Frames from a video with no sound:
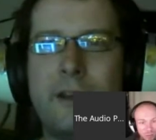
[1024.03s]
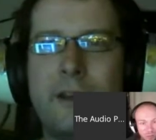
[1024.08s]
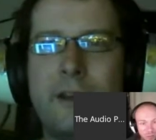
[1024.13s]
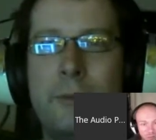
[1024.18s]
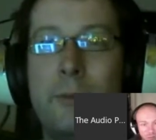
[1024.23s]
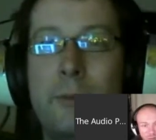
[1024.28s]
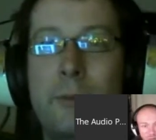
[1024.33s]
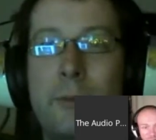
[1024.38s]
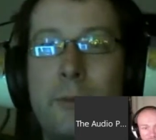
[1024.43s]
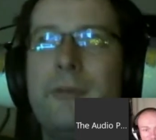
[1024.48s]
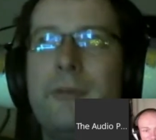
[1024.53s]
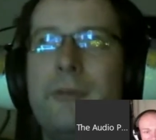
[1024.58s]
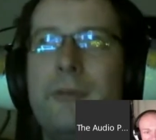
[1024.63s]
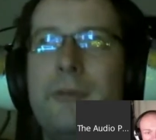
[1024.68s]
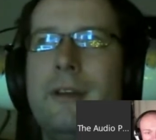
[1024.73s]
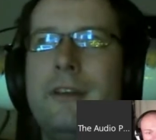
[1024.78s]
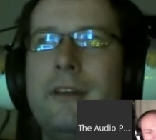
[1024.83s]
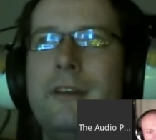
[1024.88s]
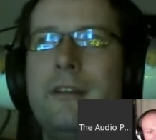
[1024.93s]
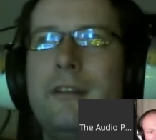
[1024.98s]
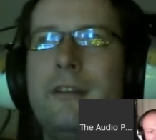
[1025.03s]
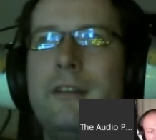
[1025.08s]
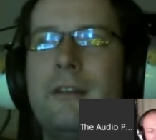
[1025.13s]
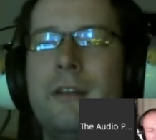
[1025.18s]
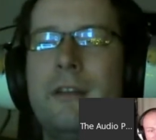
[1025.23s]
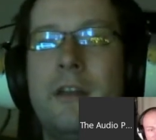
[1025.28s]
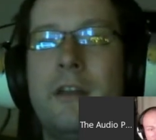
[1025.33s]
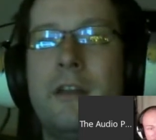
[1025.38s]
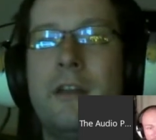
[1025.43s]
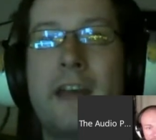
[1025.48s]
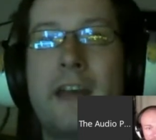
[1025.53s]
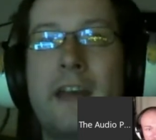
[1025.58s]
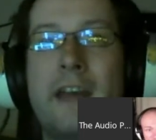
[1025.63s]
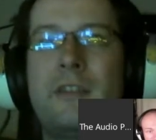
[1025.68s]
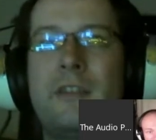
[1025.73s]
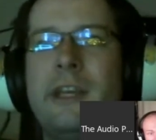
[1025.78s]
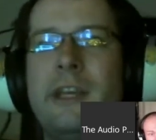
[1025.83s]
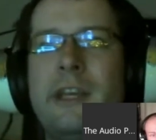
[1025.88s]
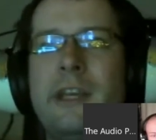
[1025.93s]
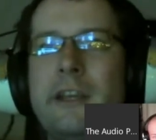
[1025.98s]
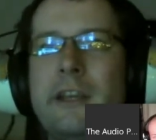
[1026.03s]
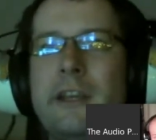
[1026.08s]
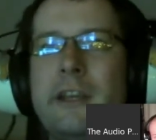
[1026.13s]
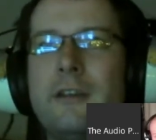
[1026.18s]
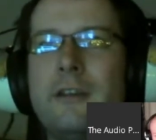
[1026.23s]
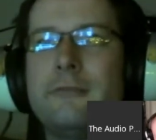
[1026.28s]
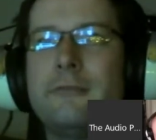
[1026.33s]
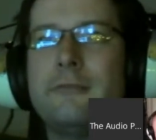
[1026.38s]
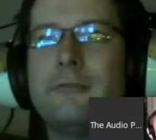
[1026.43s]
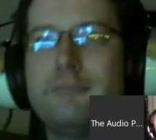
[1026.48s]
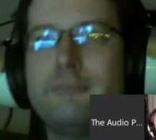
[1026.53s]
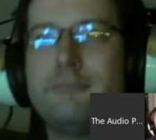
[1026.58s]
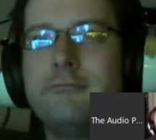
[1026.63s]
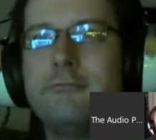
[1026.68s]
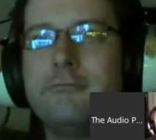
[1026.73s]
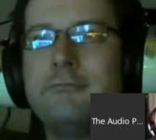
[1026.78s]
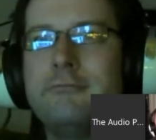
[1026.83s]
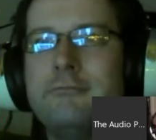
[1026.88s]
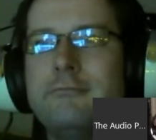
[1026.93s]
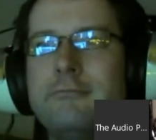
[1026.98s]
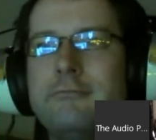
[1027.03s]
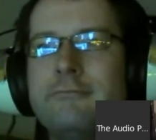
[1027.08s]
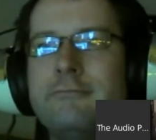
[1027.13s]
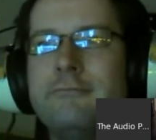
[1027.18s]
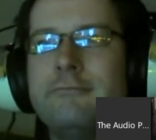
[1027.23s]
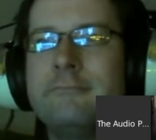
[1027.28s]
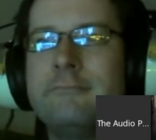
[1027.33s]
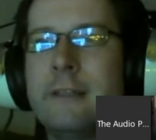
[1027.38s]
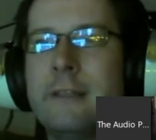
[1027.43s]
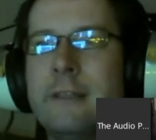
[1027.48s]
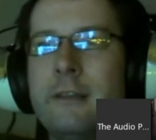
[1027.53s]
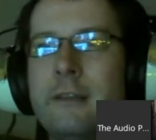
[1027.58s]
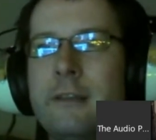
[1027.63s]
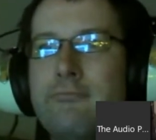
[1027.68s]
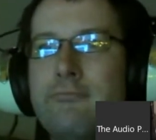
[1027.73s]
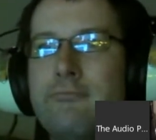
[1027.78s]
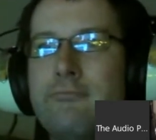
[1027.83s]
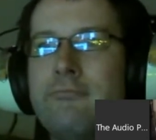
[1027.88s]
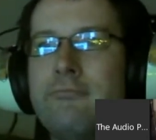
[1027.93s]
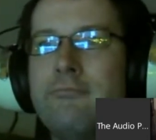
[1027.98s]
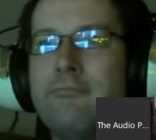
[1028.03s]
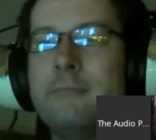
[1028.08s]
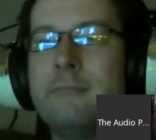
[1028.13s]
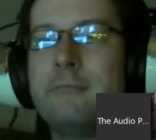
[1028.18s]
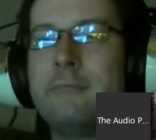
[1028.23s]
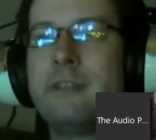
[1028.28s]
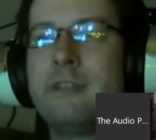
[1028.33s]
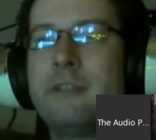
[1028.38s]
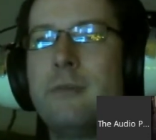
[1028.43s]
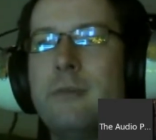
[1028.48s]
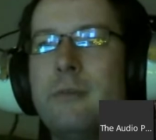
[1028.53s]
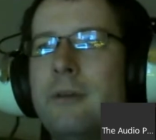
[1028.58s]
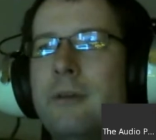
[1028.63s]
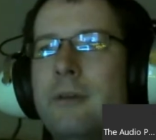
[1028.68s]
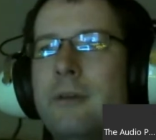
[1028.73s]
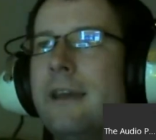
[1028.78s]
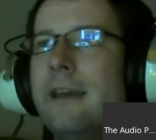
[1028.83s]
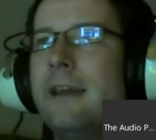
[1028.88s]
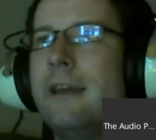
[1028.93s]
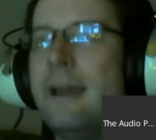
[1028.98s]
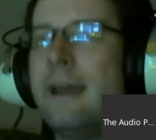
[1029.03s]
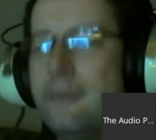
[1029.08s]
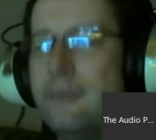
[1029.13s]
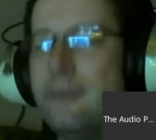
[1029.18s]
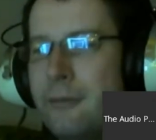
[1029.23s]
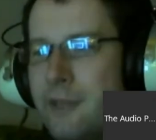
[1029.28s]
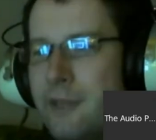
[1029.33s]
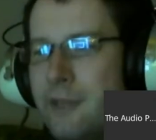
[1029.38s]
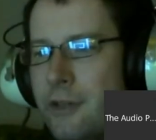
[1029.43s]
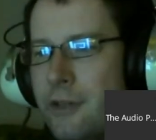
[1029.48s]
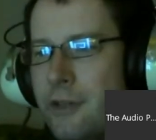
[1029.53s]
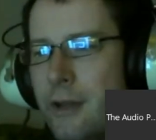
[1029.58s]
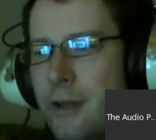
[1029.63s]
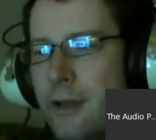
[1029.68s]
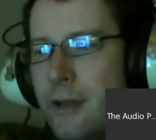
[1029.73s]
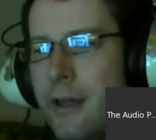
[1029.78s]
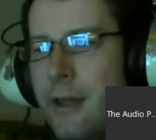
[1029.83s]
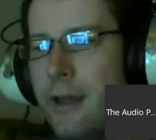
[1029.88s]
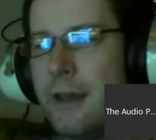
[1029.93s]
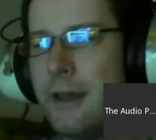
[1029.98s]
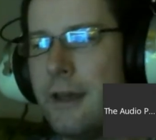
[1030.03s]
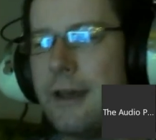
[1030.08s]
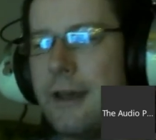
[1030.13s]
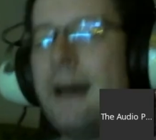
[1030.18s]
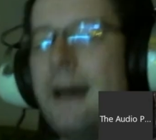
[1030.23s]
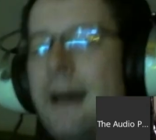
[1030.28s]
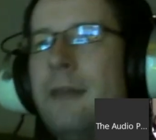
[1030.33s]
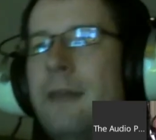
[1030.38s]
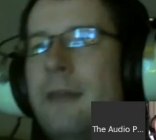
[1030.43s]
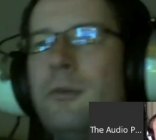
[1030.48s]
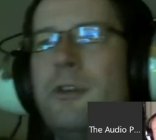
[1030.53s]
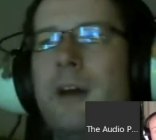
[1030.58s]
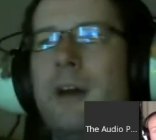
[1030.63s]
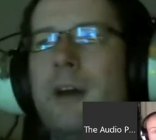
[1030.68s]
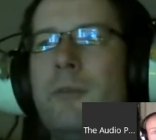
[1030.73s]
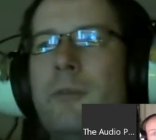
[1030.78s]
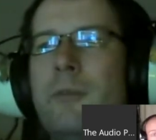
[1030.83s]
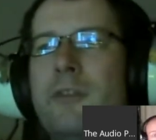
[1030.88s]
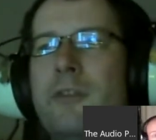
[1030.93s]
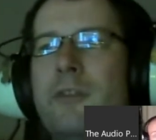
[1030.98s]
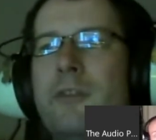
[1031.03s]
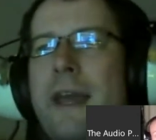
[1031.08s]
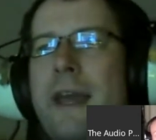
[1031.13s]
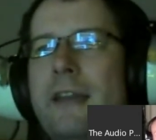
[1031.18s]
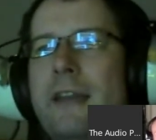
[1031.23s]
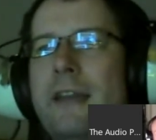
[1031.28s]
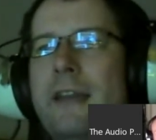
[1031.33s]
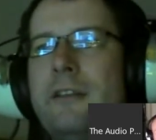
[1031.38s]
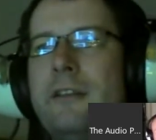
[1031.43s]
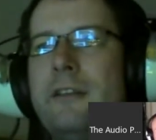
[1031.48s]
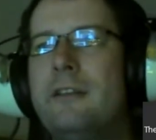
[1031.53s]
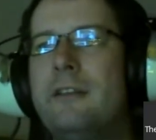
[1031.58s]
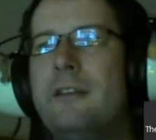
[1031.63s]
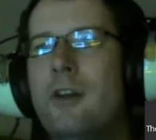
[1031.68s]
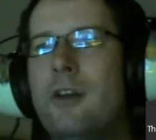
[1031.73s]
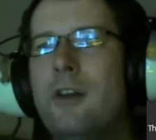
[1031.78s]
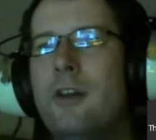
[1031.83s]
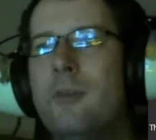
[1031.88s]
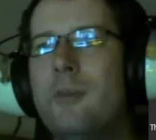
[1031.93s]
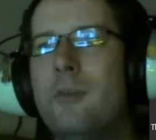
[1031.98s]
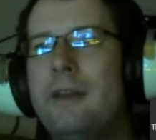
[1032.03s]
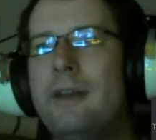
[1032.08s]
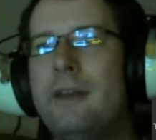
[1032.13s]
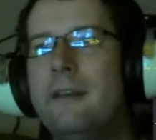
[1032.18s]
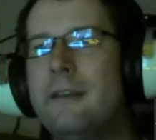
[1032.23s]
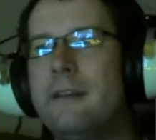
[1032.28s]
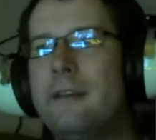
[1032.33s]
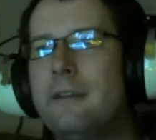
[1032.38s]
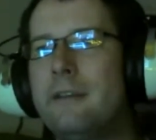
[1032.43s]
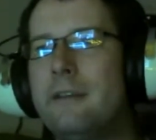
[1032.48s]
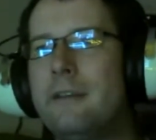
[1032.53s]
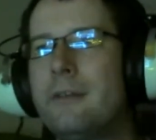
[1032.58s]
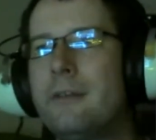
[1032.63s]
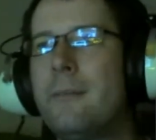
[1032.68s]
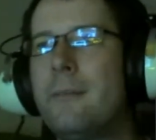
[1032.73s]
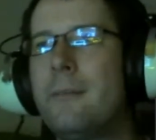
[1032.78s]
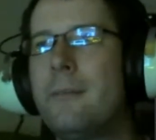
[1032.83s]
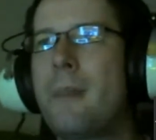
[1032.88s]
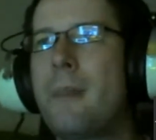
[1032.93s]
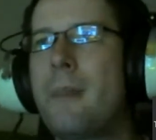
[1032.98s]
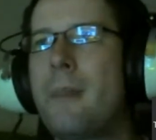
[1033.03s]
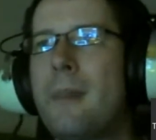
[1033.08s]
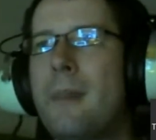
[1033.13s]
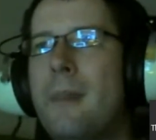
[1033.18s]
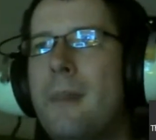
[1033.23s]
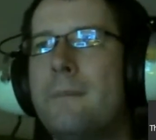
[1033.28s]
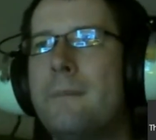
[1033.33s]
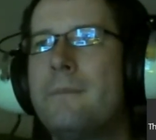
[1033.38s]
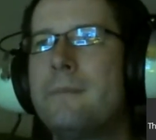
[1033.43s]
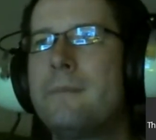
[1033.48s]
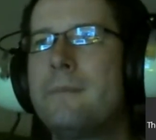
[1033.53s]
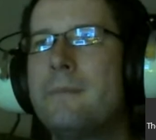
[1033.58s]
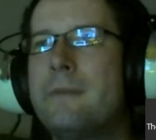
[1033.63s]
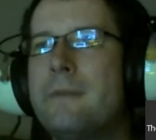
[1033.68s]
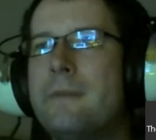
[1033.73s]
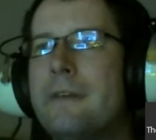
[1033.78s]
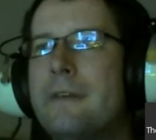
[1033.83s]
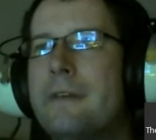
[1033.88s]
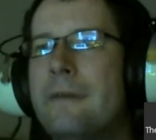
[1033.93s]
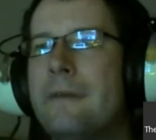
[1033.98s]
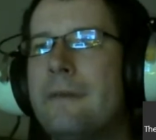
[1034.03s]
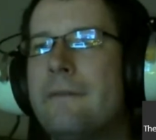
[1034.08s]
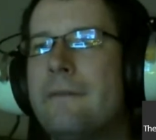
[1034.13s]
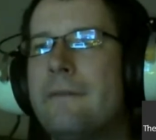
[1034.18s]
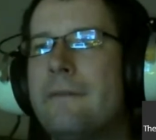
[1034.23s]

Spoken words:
will be released next week. There you go. Which will be, the 8th of June, and will come with paid and non-paid tiers. So,